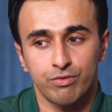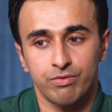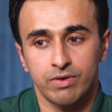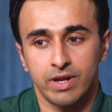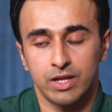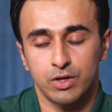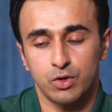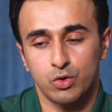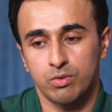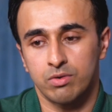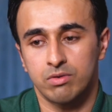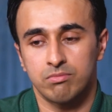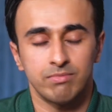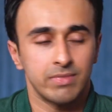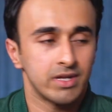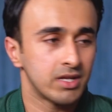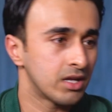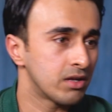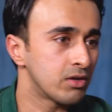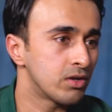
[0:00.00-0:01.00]
of making
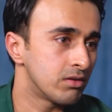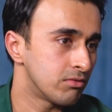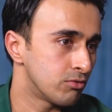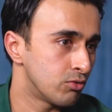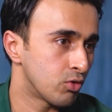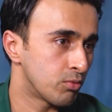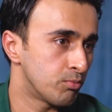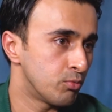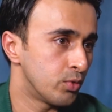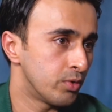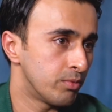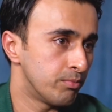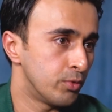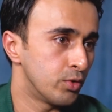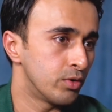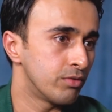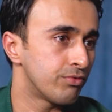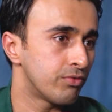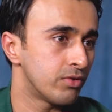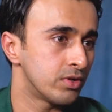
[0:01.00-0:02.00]
it look
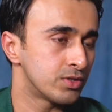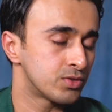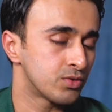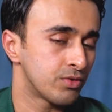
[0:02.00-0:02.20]
beautiful.